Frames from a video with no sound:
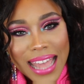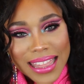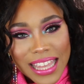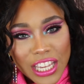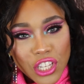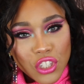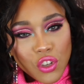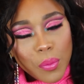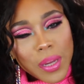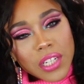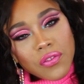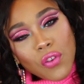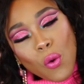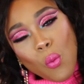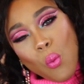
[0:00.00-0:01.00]
Thank you so much
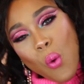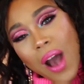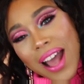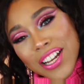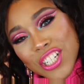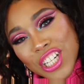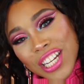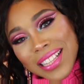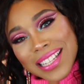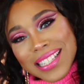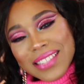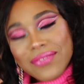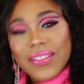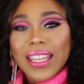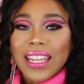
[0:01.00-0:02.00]
for watching
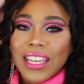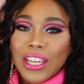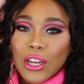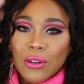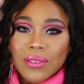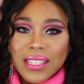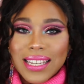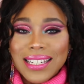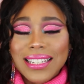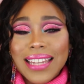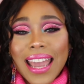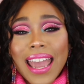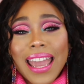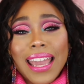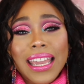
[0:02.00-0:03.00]
this video
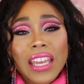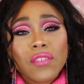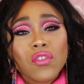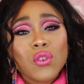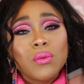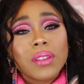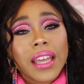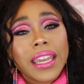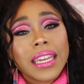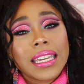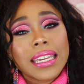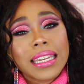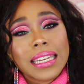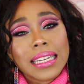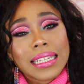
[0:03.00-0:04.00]
today. If you like
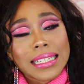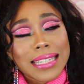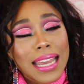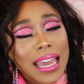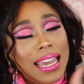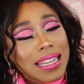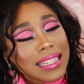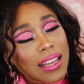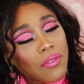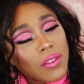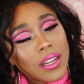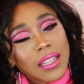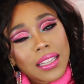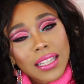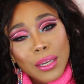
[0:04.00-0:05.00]
it,
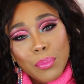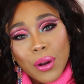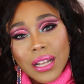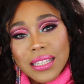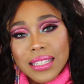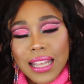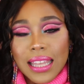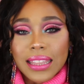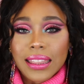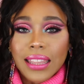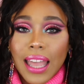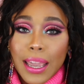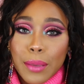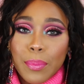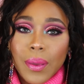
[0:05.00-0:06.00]
definitely press that
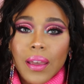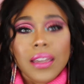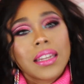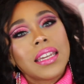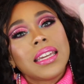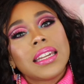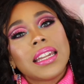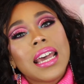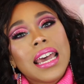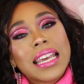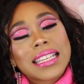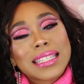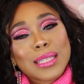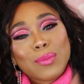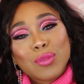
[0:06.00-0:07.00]
like button,
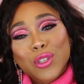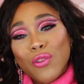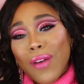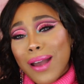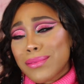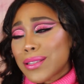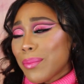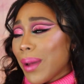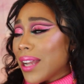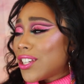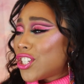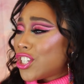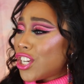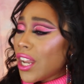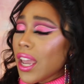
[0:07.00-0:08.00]
subscribe to my
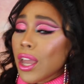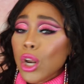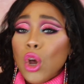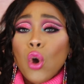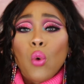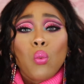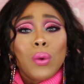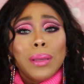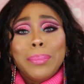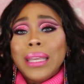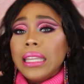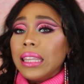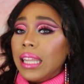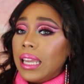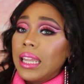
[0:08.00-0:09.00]
channel. We be
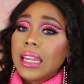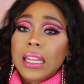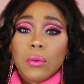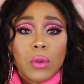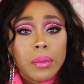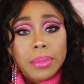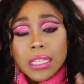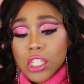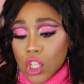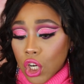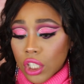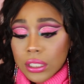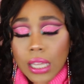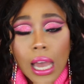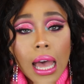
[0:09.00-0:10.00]
lit, we be
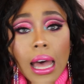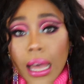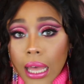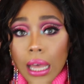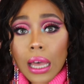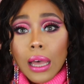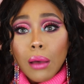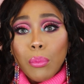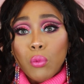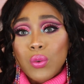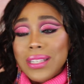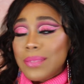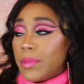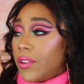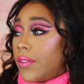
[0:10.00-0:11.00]
turned up, we
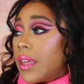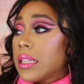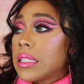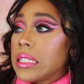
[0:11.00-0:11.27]
spill the